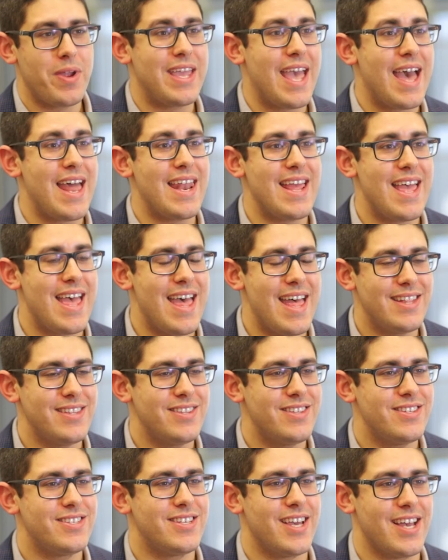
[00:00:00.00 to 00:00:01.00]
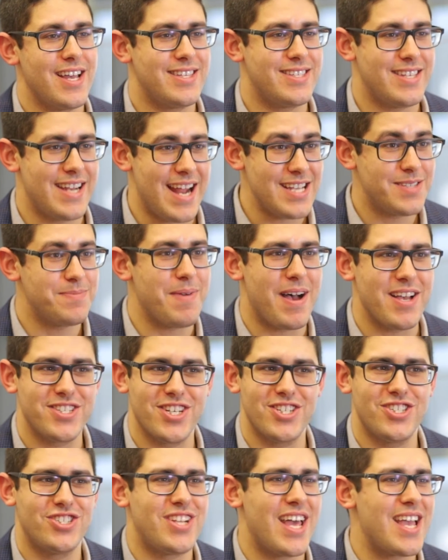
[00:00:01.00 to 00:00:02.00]
we get into today's
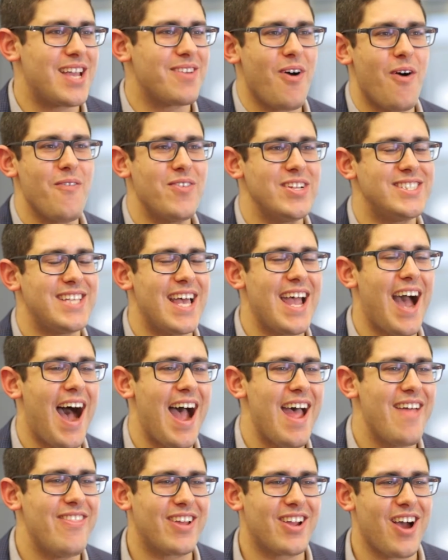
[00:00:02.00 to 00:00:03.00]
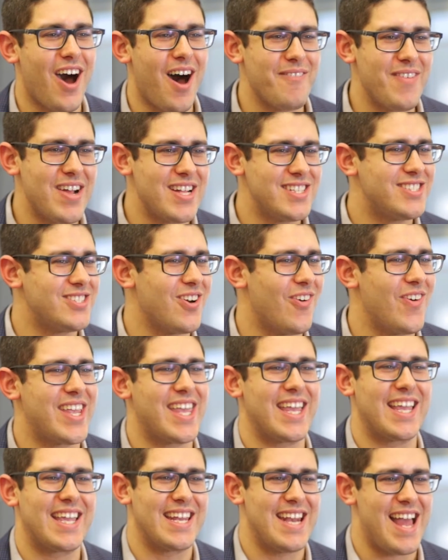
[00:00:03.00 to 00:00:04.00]
message, take a moment, say hi in the comments so we
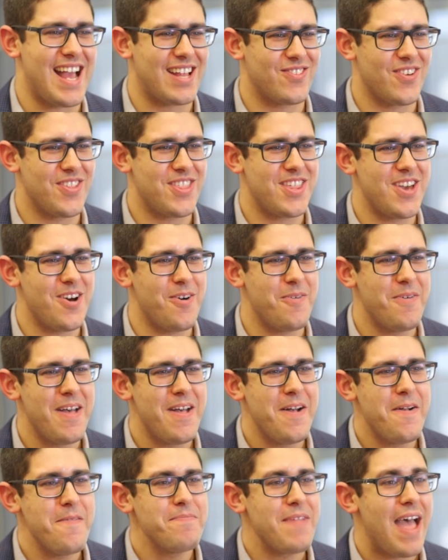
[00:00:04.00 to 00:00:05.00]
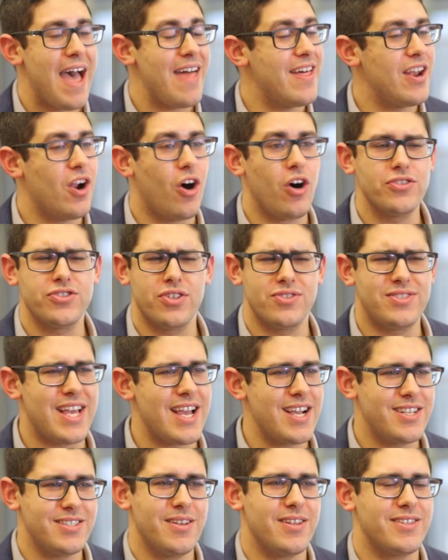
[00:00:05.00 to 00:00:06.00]
can connect with you. And then also
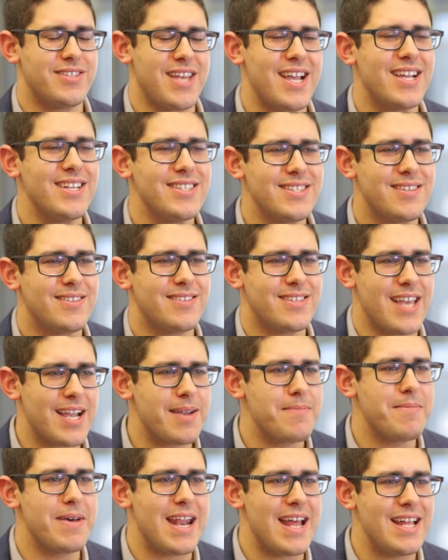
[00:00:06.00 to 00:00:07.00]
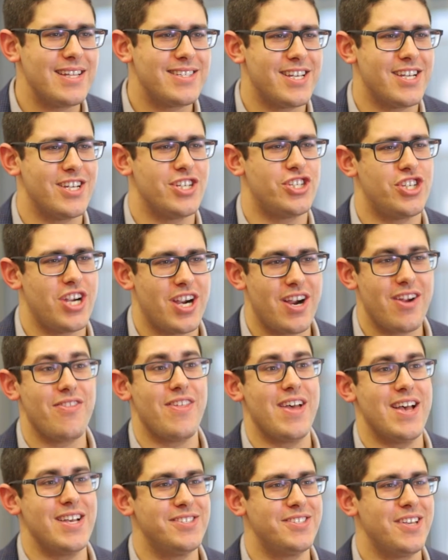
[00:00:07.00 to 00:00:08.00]
take a minute to share
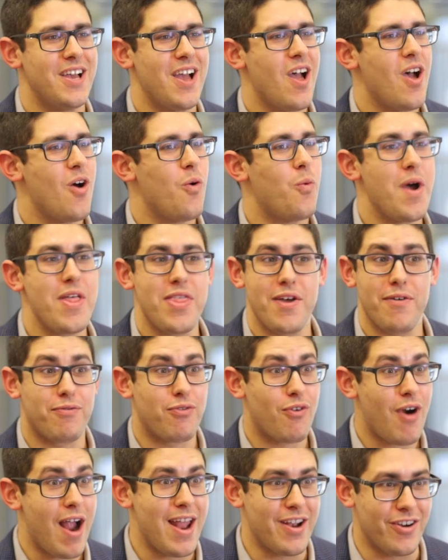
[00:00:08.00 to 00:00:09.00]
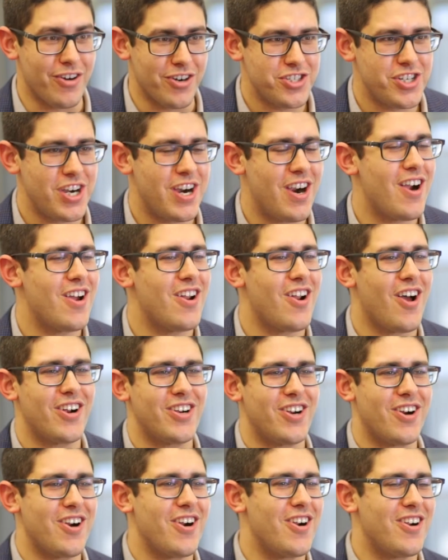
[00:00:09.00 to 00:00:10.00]
this with a friend, or share it
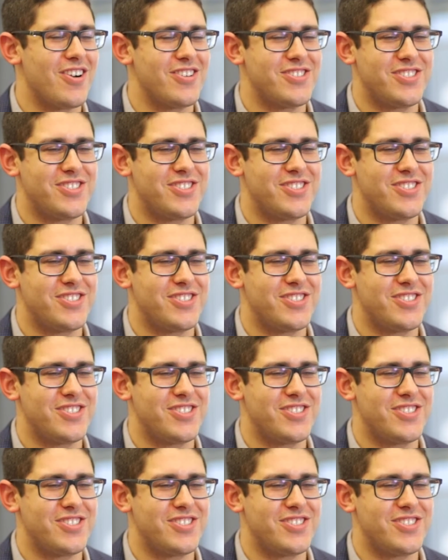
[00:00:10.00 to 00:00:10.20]
on your